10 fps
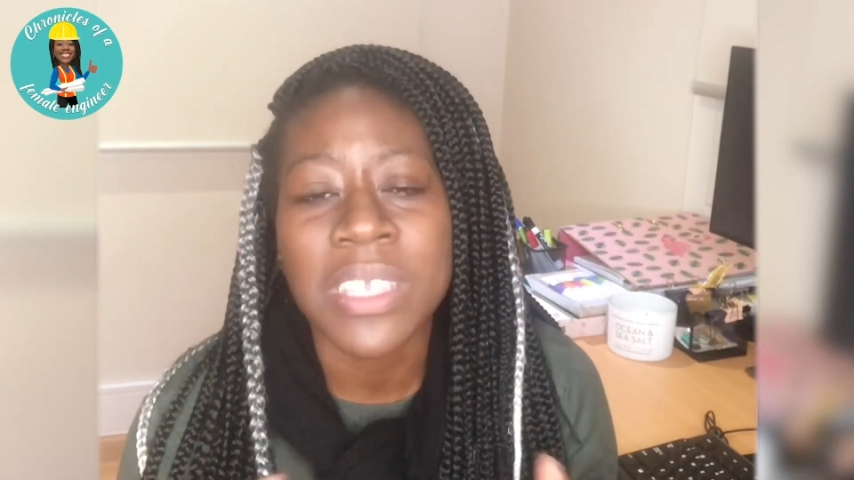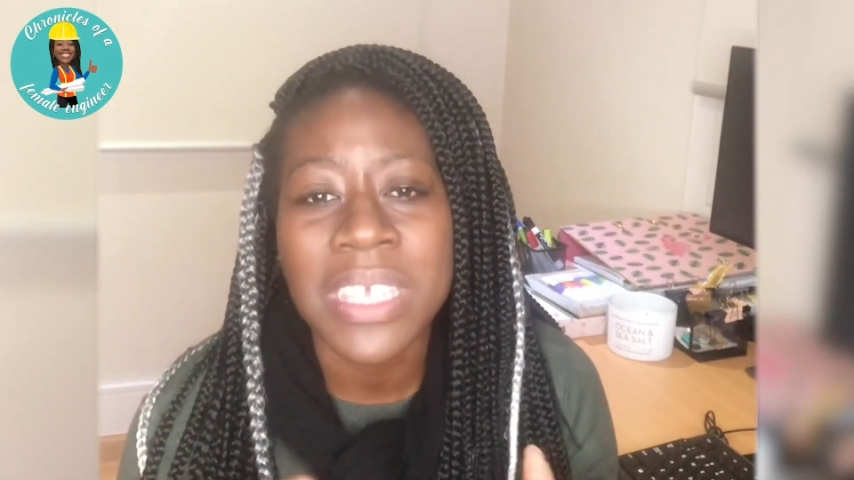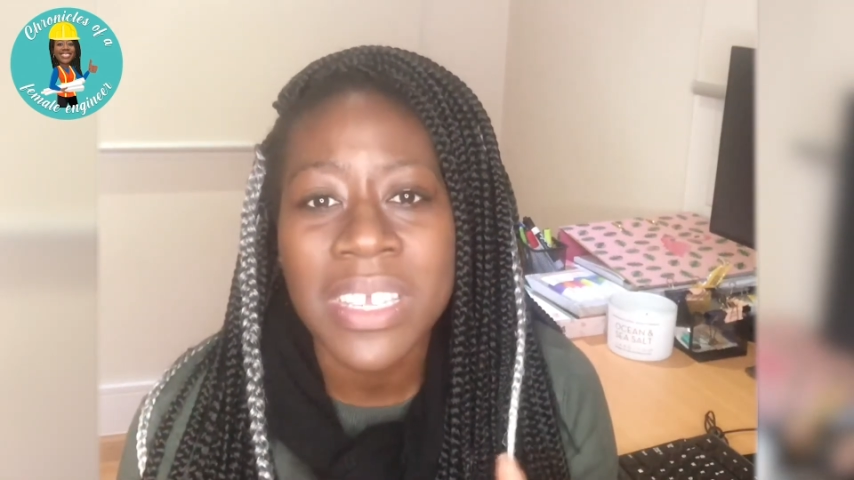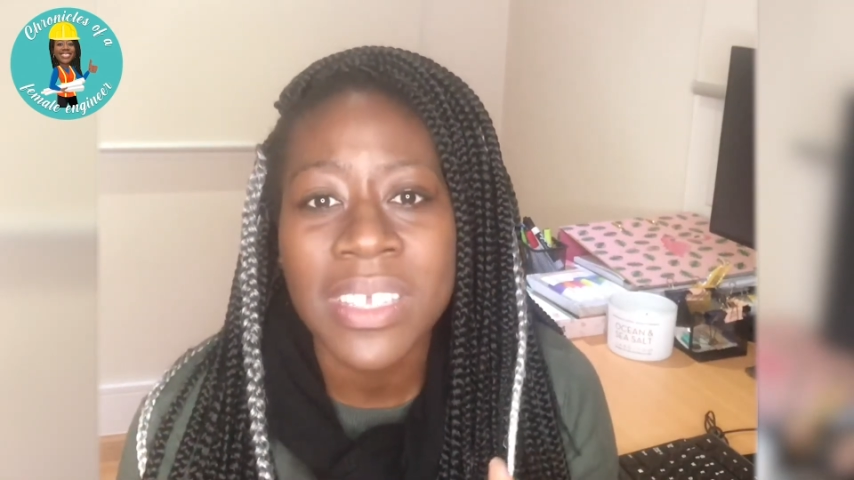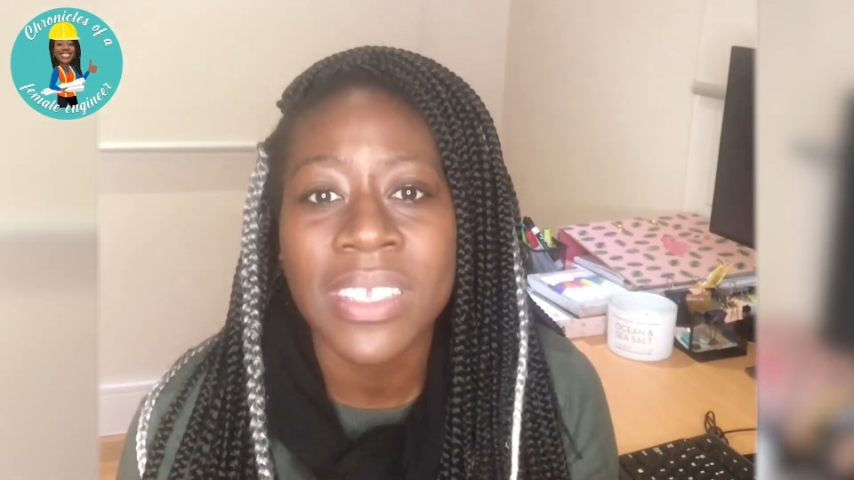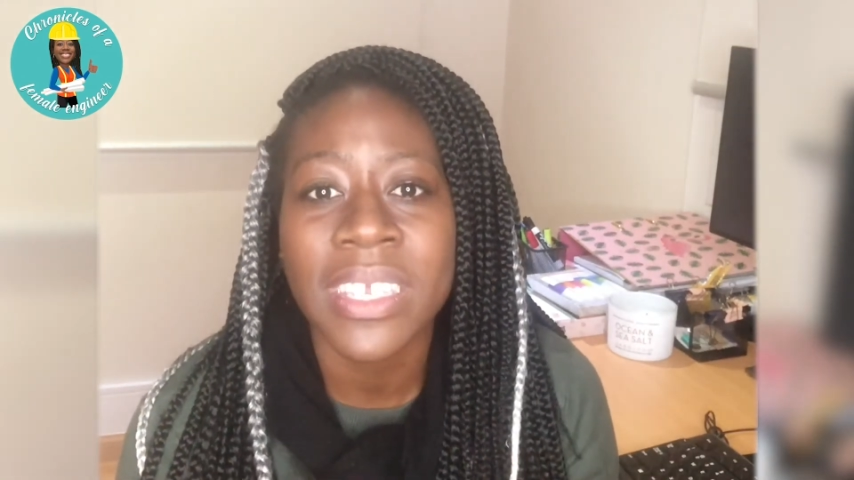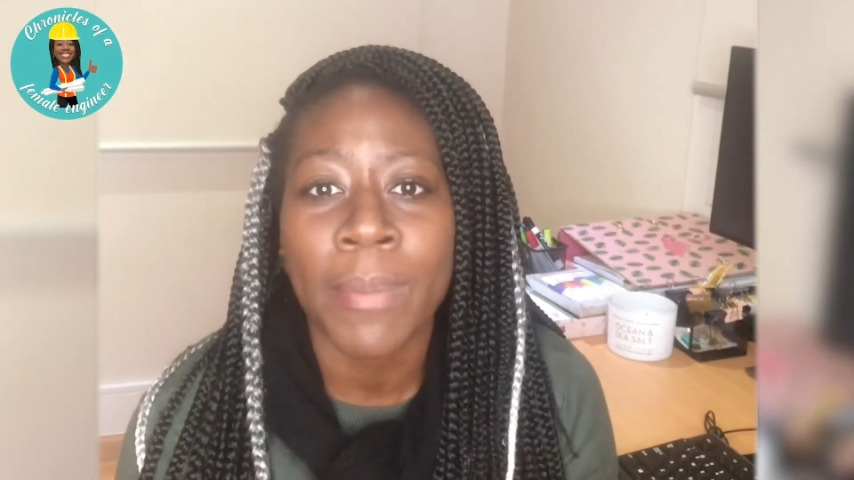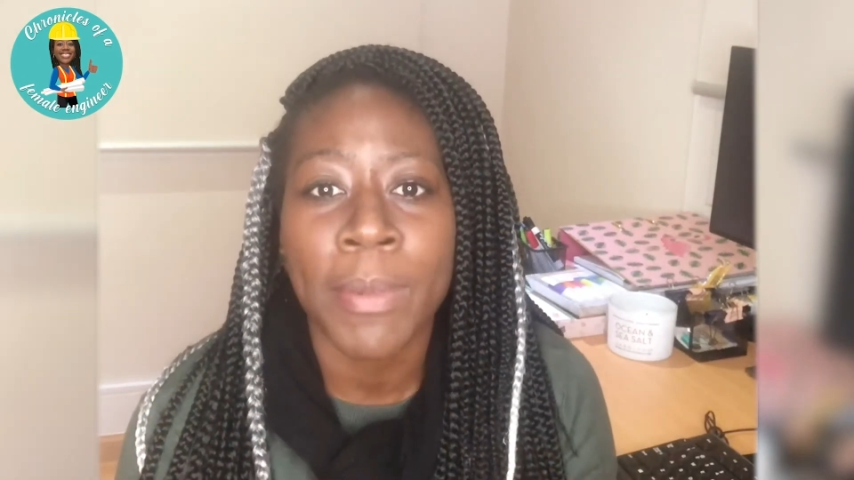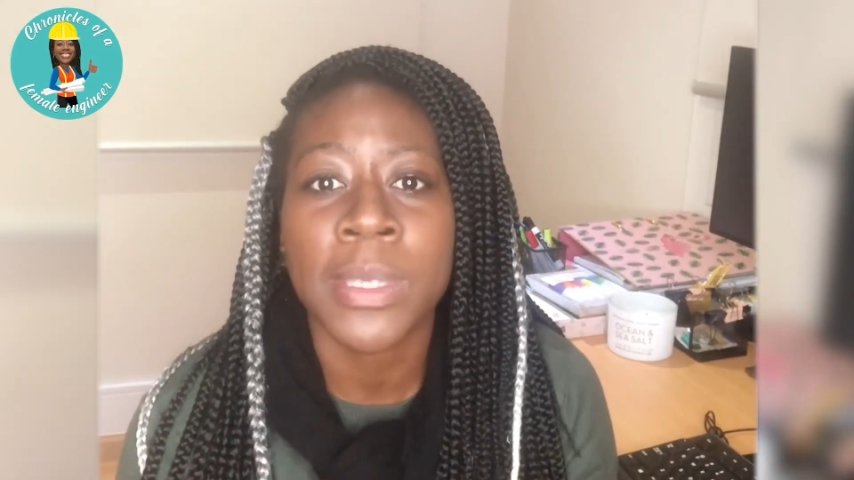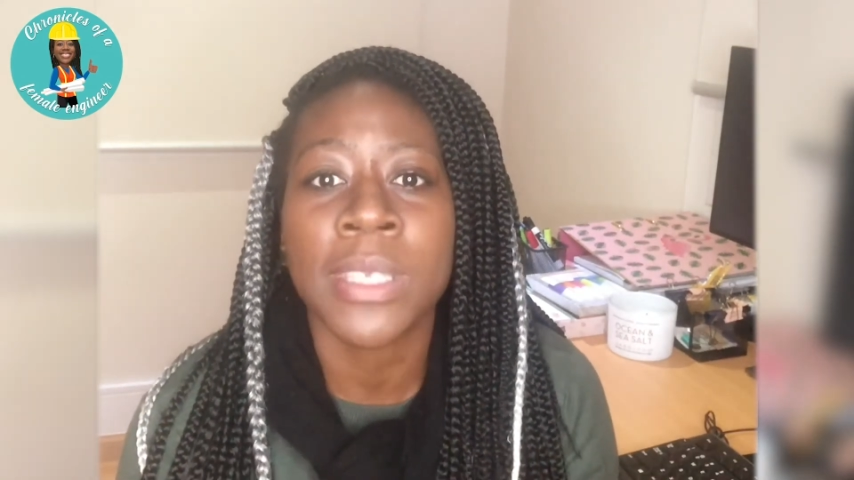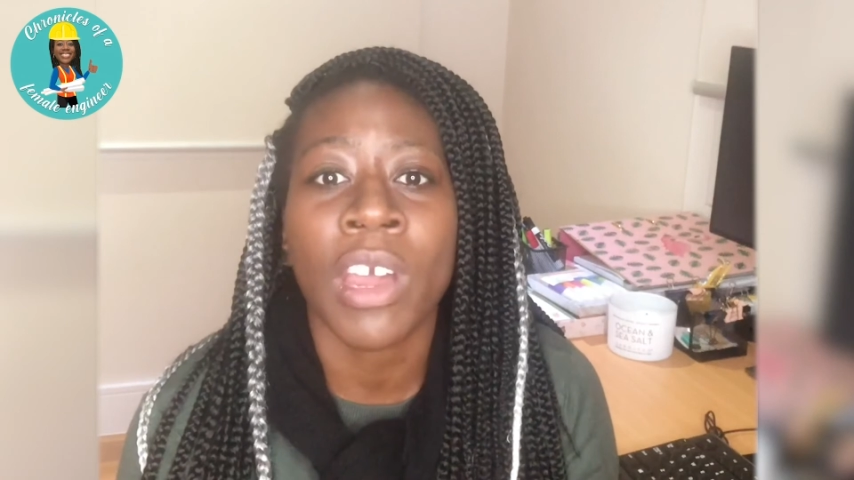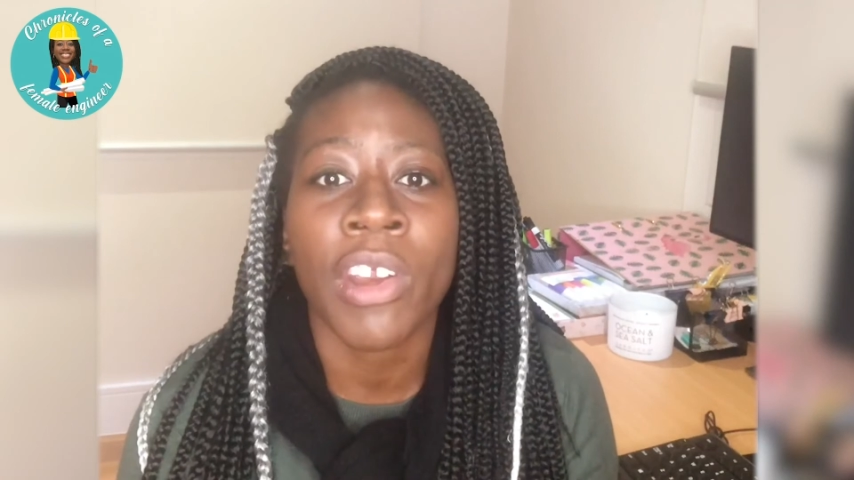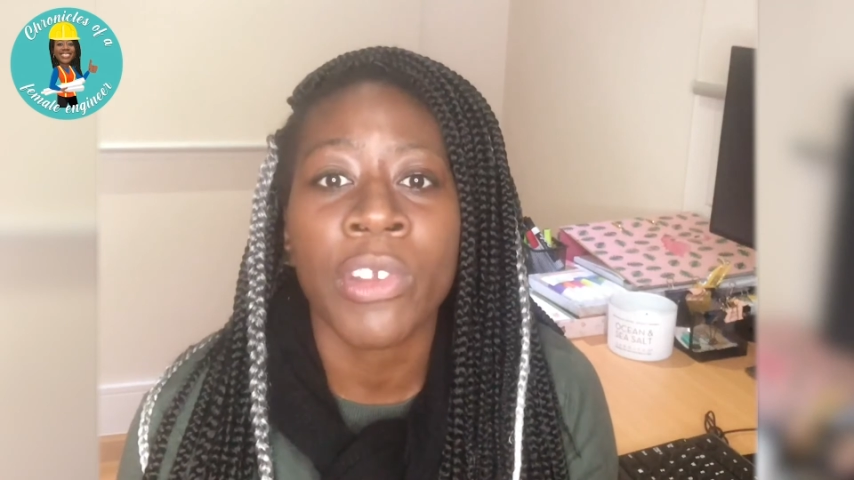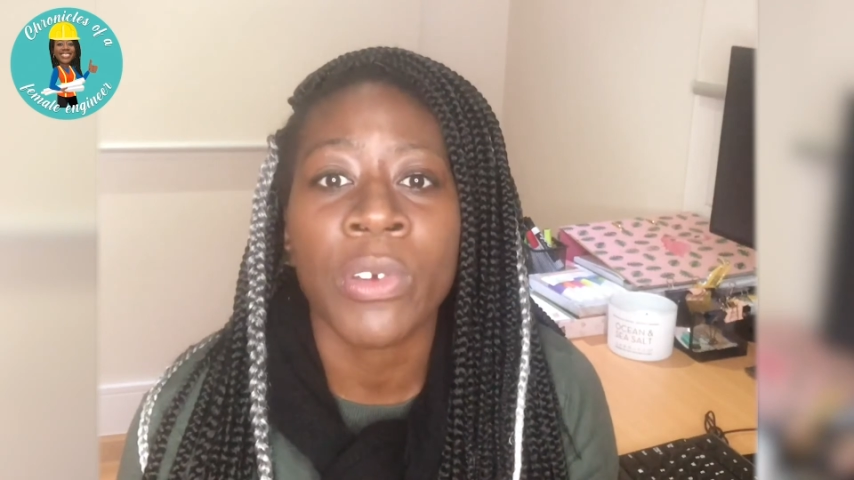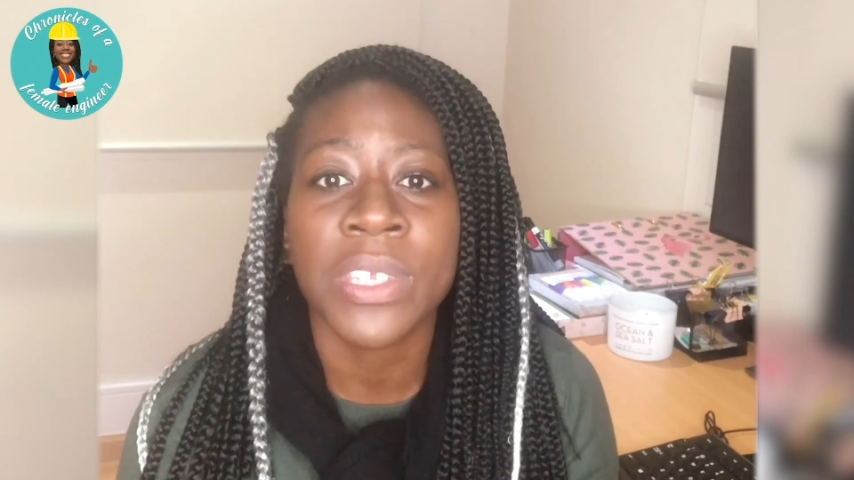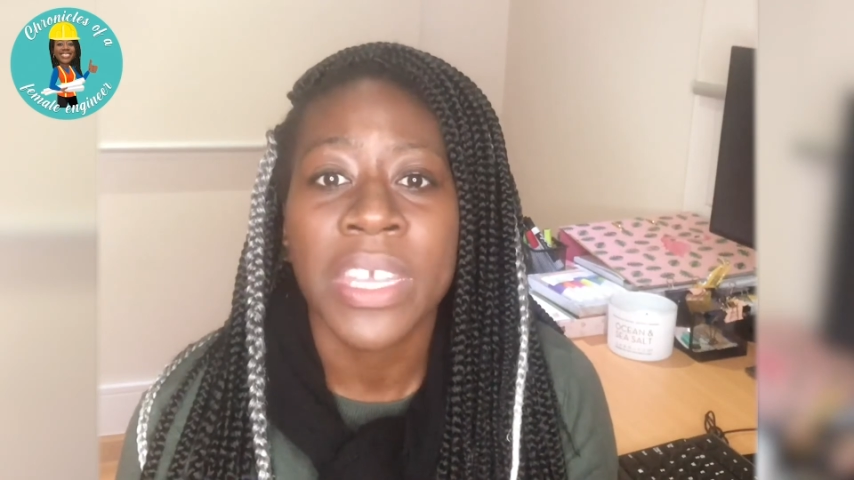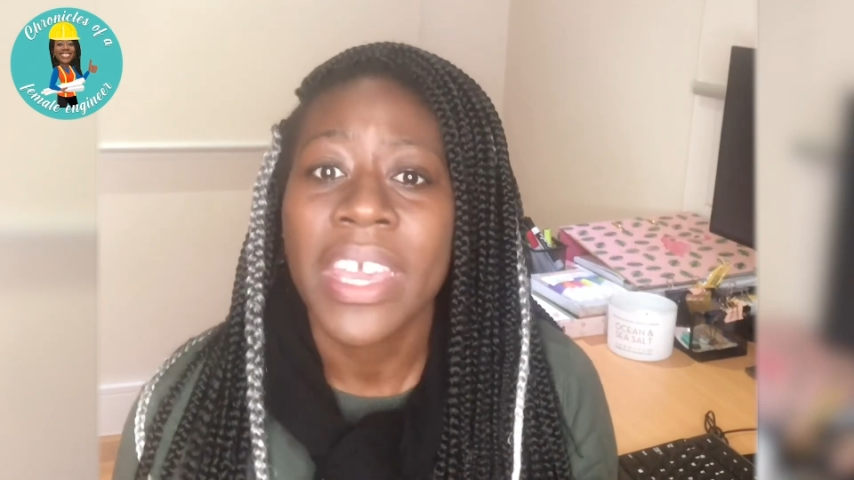these type of scenarios,